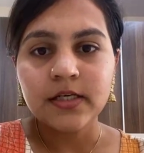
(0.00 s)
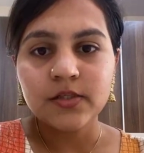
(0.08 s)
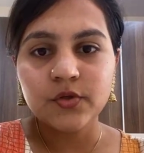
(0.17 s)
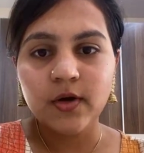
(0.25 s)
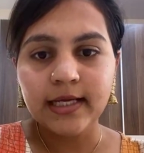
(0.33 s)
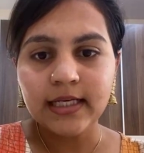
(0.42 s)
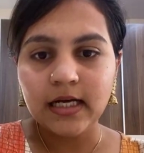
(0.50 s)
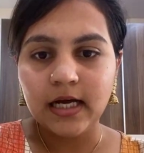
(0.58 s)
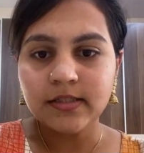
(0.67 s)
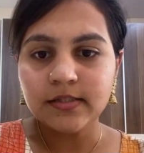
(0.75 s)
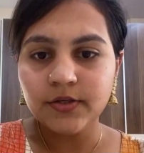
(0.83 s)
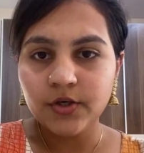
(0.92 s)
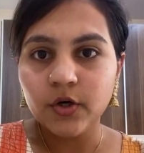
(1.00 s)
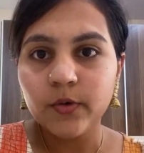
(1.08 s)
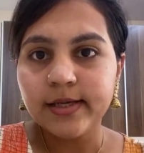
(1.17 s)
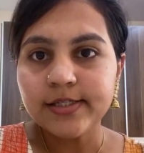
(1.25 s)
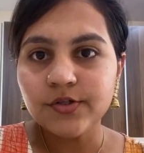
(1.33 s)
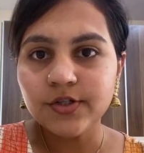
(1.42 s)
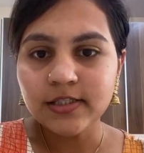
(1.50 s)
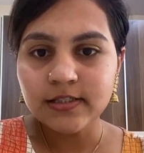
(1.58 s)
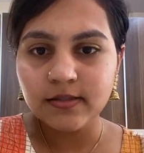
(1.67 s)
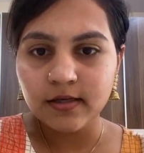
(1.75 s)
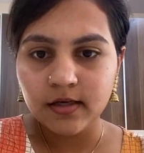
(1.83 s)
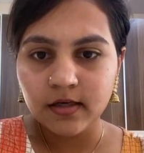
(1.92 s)
So I can answer your
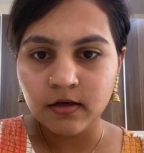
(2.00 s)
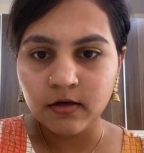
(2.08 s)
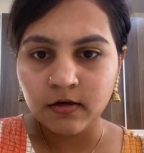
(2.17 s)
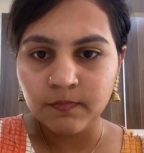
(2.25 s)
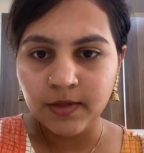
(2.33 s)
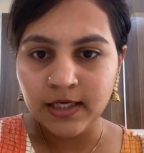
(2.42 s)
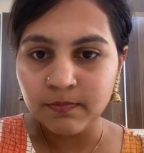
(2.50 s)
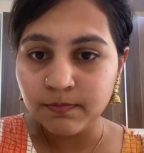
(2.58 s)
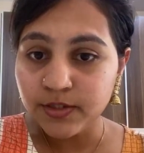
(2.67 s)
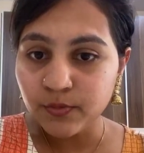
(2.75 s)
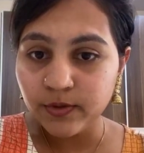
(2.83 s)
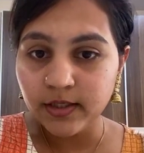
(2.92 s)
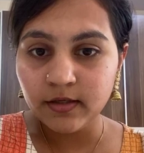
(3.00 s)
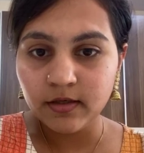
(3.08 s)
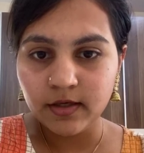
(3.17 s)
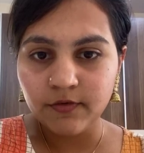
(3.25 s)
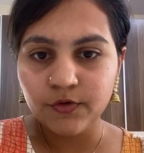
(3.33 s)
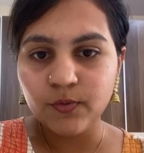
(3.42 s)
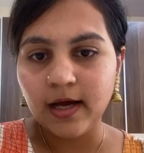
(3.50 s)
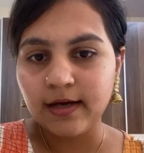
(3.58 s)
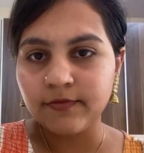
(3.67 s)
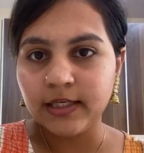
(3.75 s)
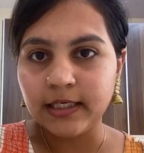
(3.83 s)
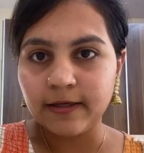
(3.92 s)
questions in between if you
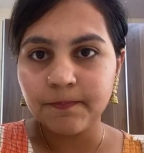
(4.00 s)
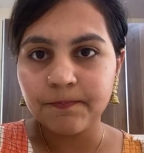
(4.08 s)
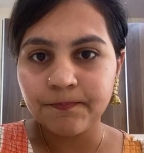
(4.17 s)
have any.